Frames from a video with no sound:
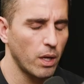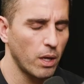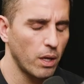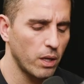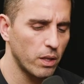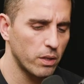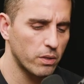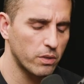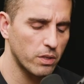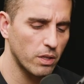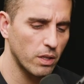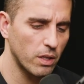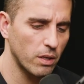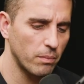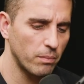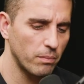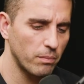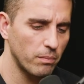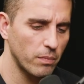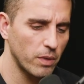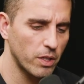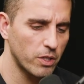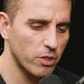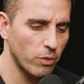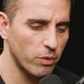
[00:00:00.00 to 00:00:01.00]
it's
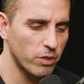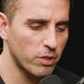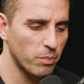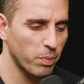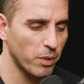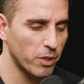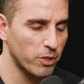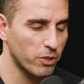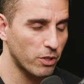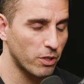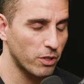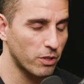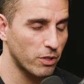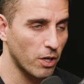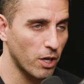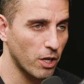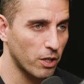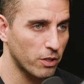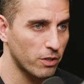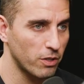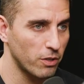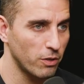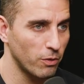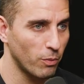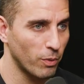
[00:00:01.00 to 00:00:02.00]
um it's always a pleasure to
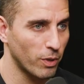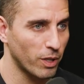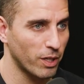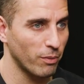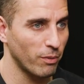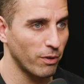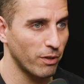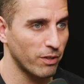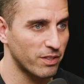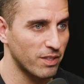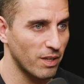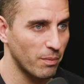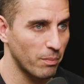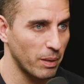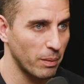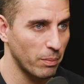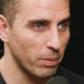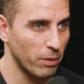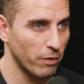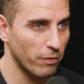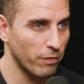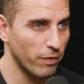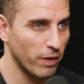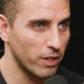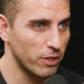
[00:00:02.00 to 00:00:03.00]
talk to you. Where can we send
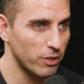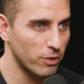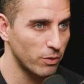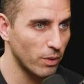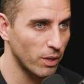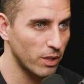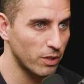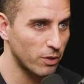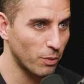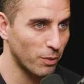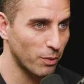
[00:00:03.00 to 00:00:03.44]
people to find you on